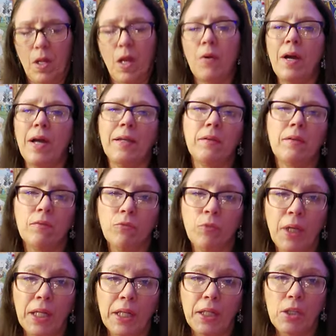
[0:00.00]
All right,
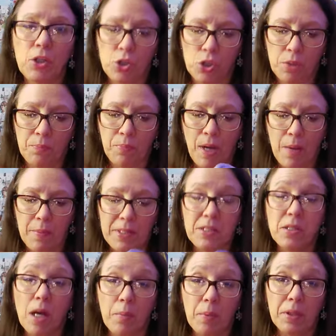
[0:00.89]
really, you should probably
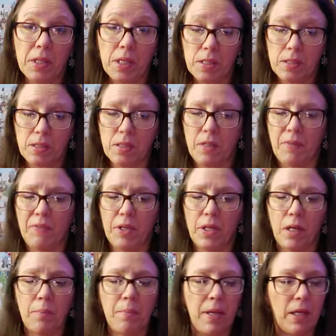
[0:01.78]
double this if you're
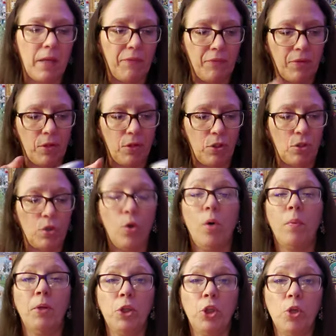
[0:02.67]
going to make it for a
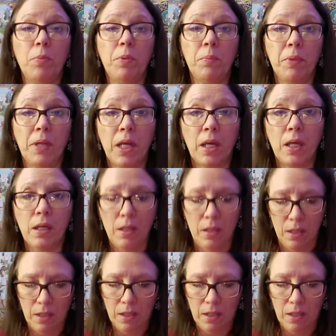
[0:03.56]
normal human being.